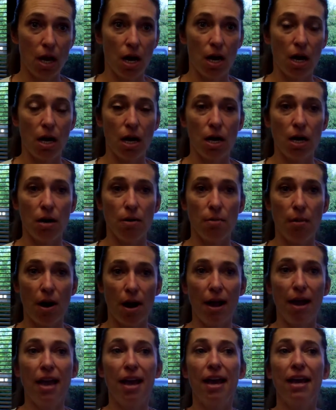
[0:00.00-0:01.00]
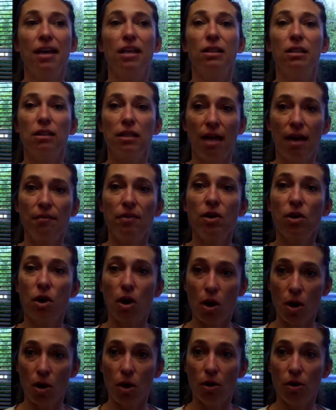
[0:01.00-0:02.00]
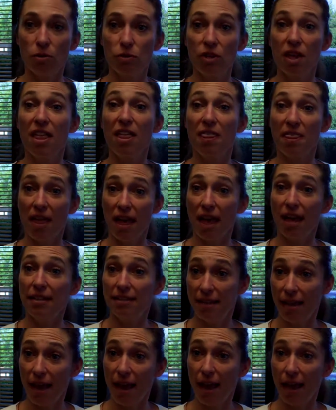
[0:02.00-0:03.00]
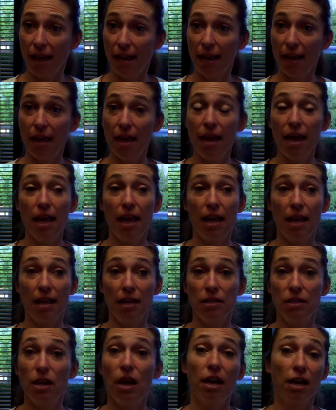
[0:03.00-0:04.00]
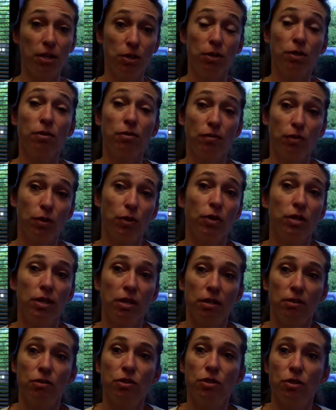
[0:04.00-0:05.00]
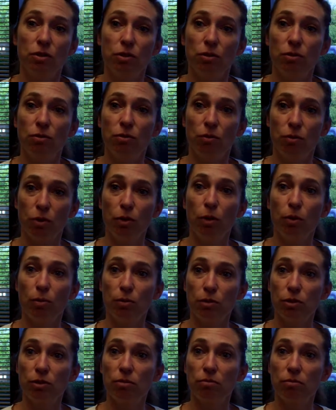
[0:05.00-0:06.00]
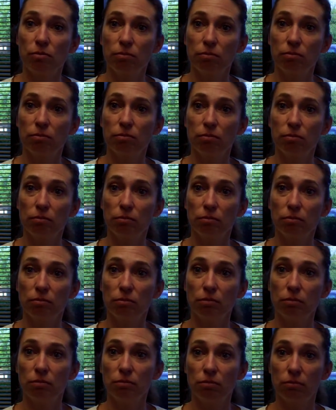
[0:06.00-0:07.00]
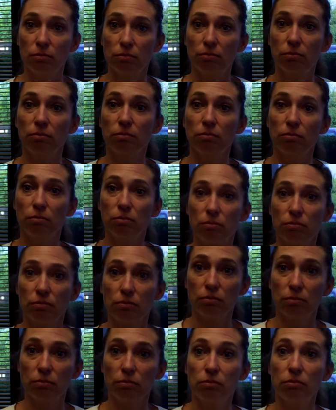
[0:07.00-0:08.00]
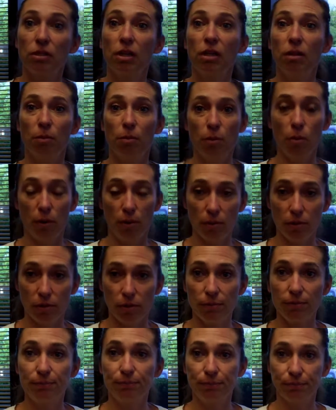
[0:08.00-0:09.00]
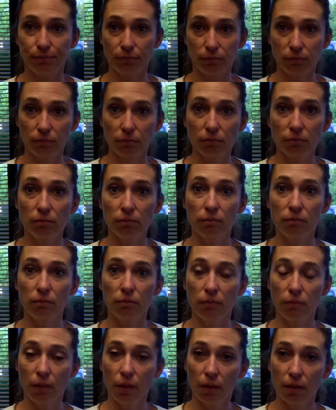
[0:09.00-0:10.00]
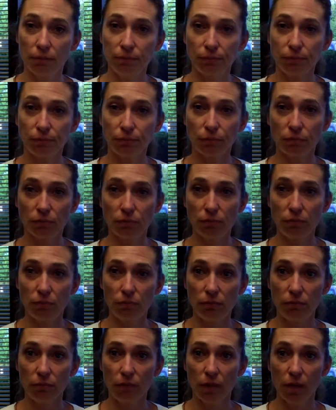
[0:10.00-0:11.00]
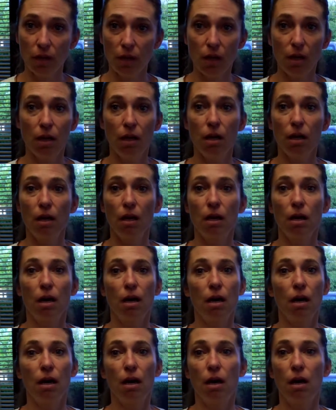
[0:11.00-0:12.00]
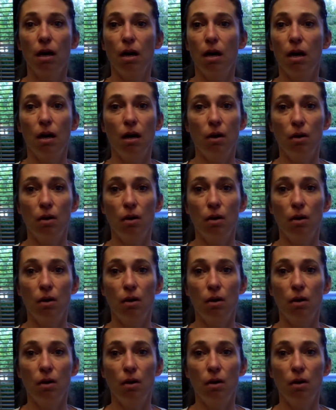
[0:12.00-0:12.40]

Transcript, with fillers: um, I had 11 calls that day and nine converted into grooms. Wow. That's pretty good. Wow. And then what what happened on an ongoing basis for a couple weeks?